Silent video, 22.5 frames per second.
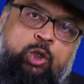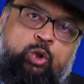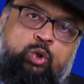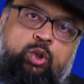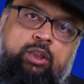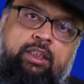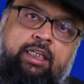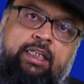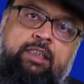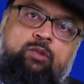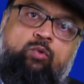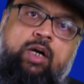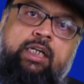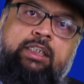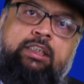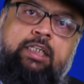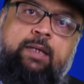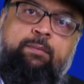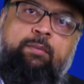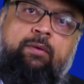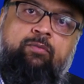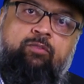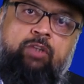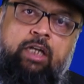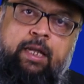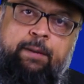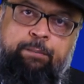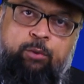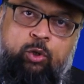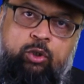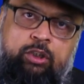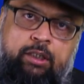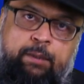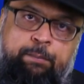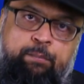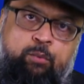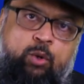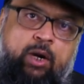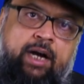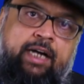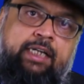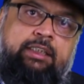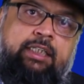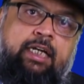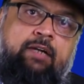So these were some of the important
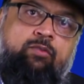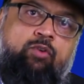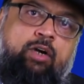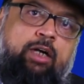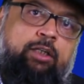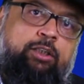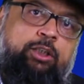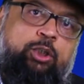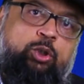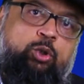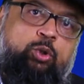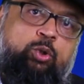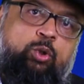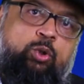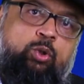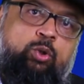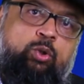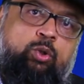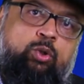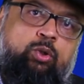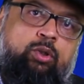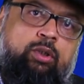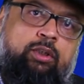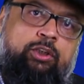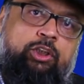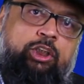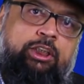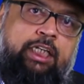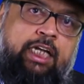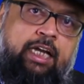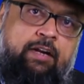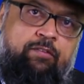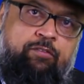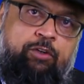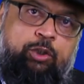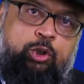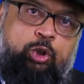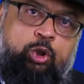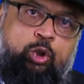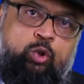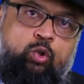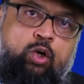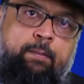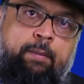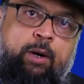points I wanted to share with
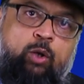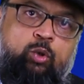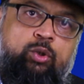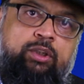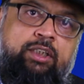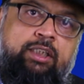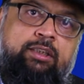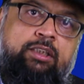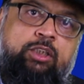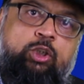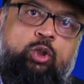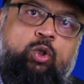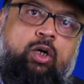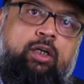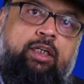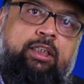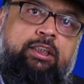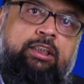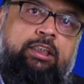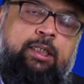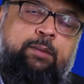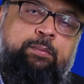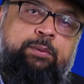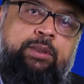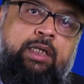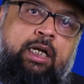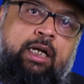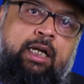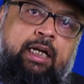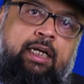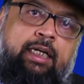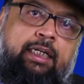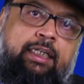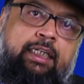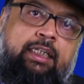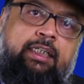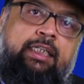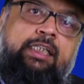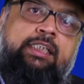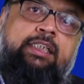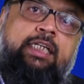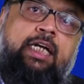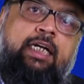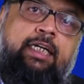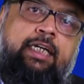you about these scholarships. It
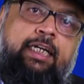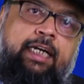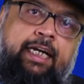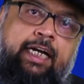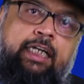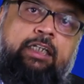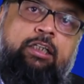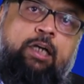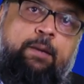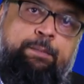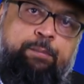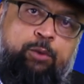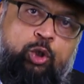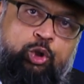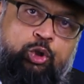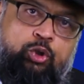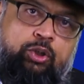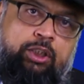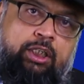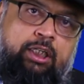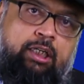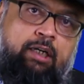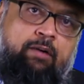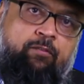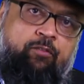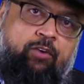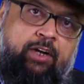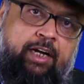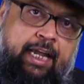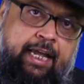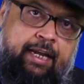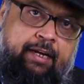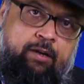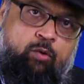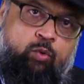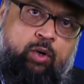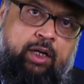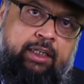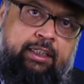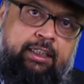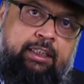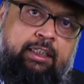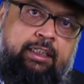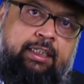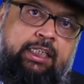is a great opportunity for
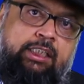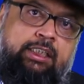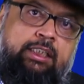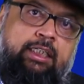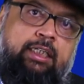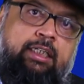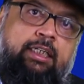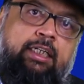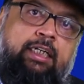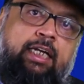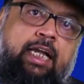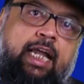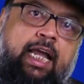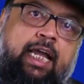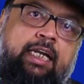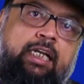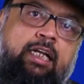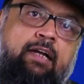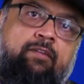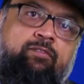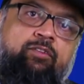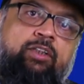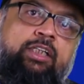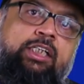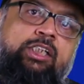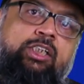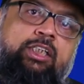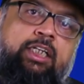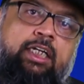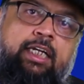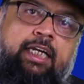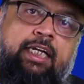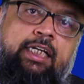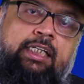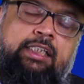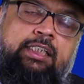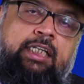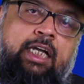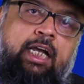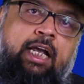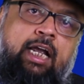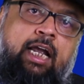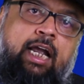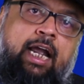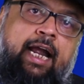anyone interested in any of these degrees
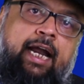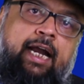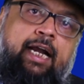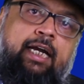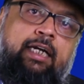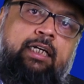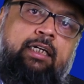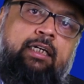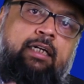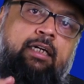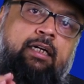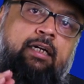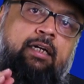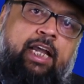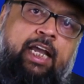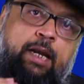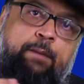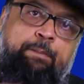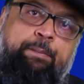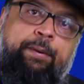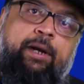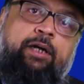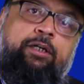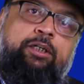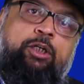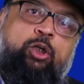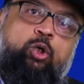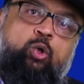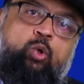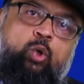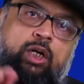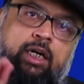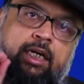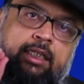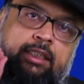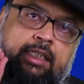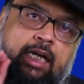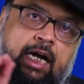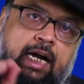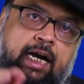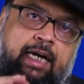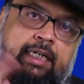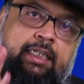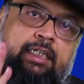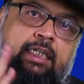and in particular
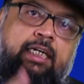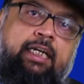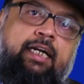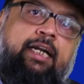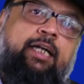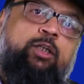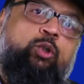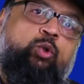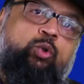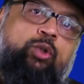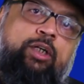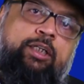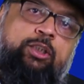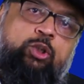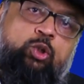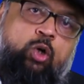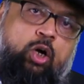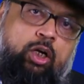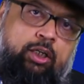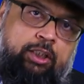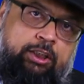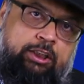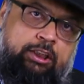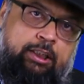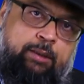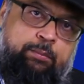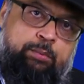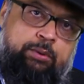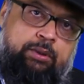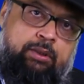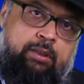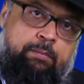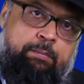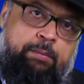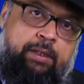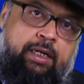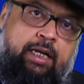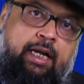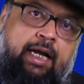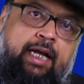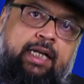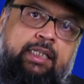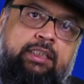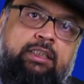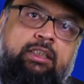the undergraduate scholarships
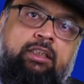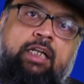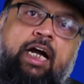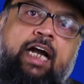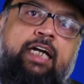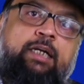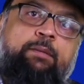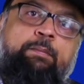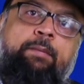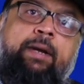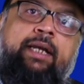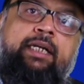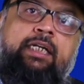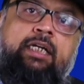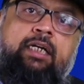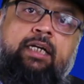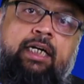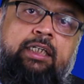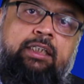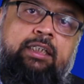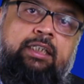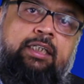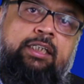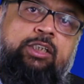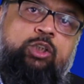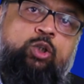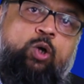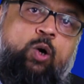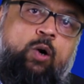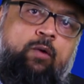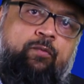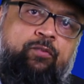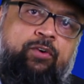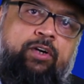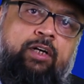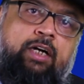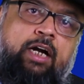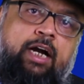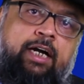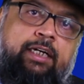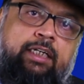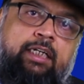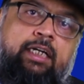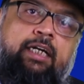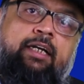because not many countries offer
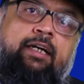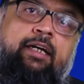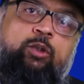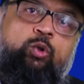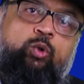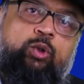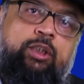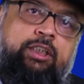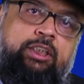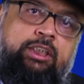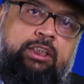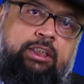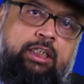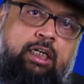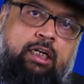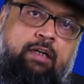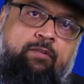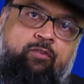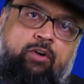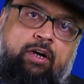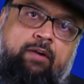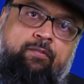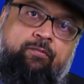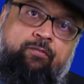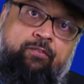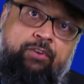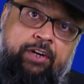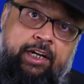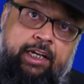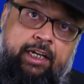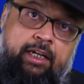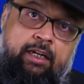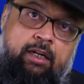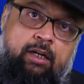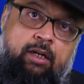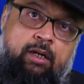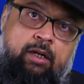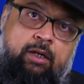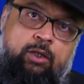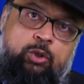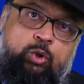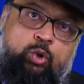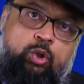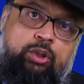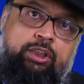undergraduate study for free.
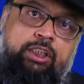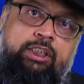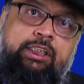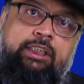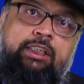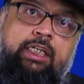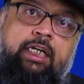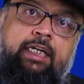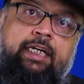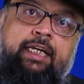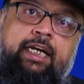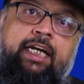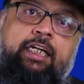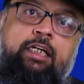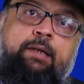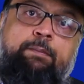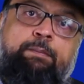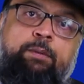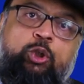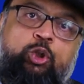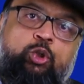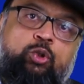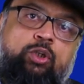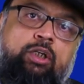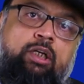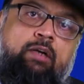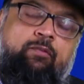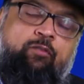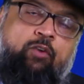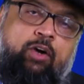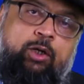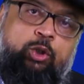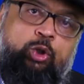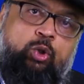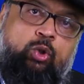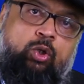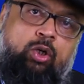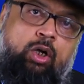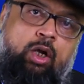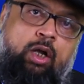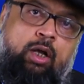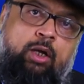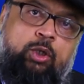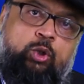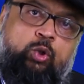So this is a great opportunity for
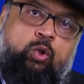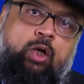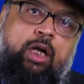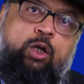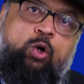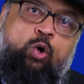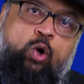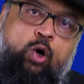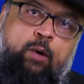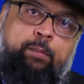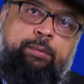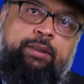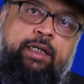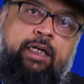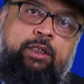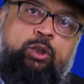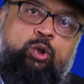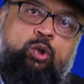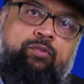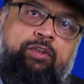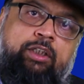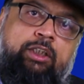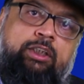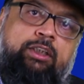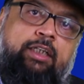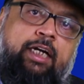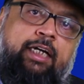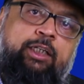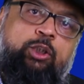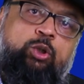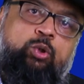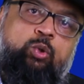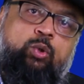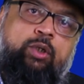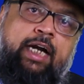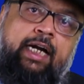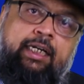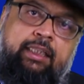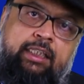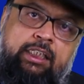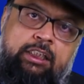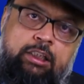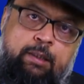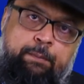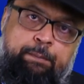you. So I hope that you will try to
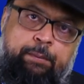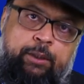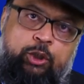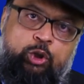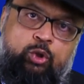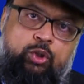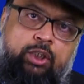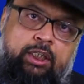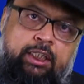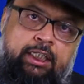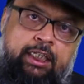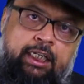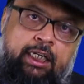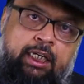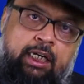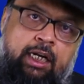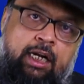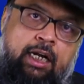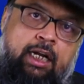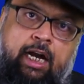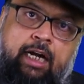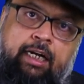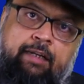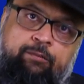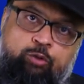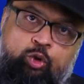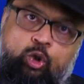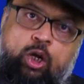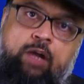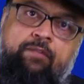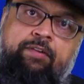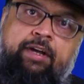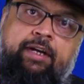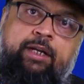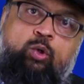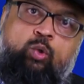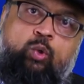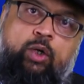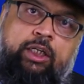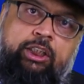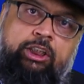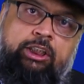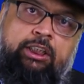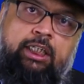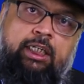get this opportunity. And if you have any
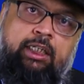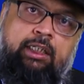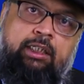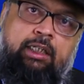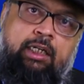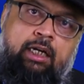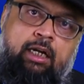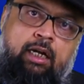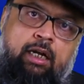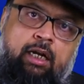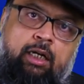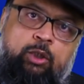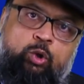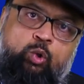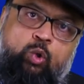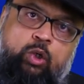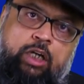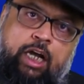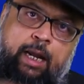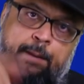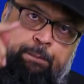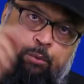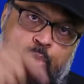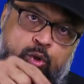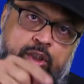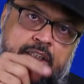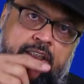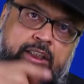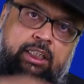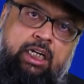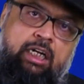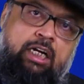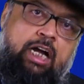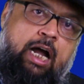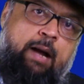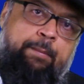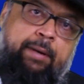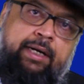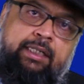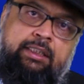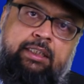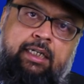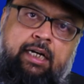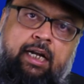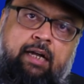question, you can put in the
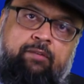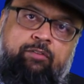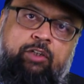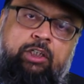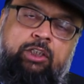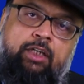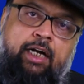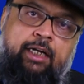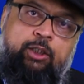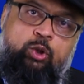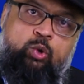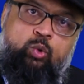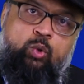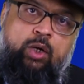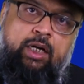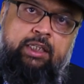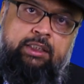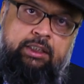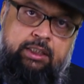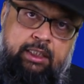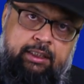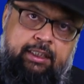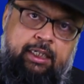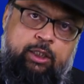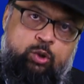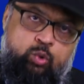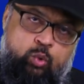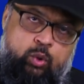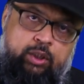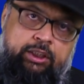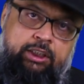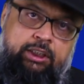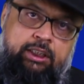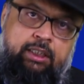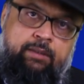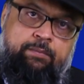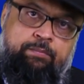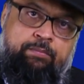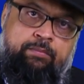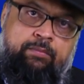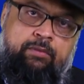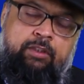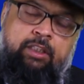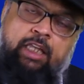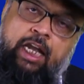comments and I will try to answer that question.
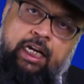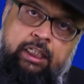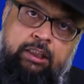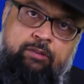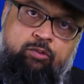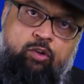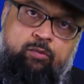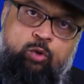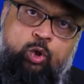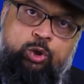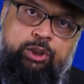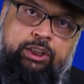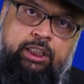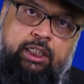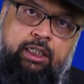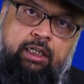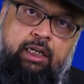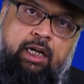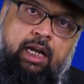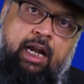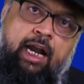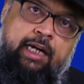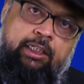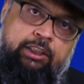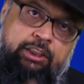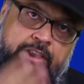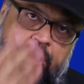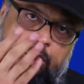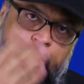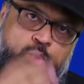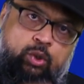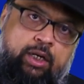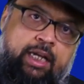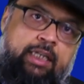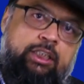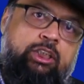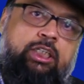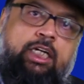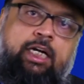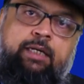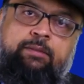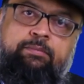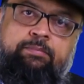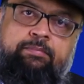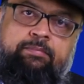Thanks for watching and see you next
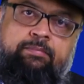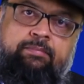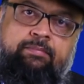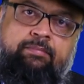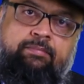time.